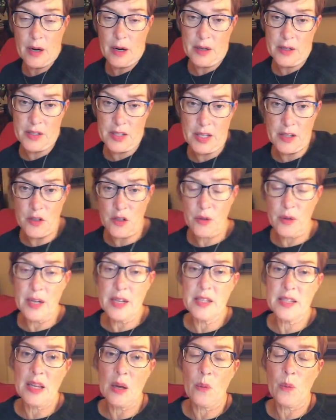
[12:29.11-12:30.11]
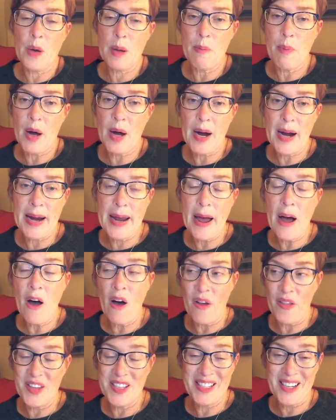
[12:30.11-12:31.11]
our sunscreens that we buy
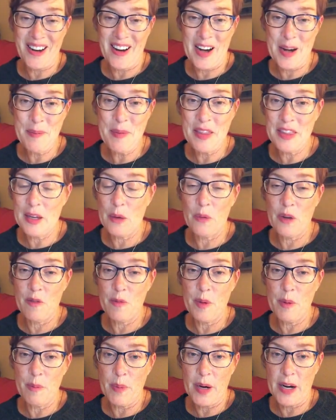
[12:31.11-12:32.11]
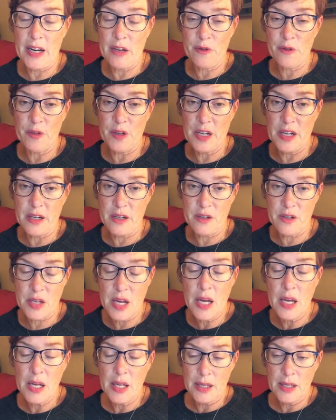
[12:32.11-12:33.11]
all the time and that we've been buying for years,
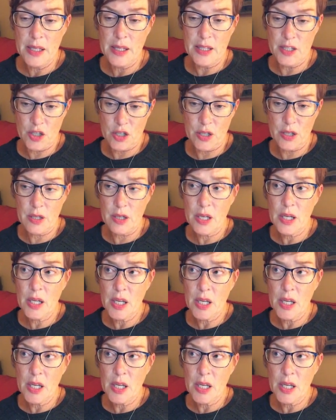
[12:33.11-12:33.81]
this should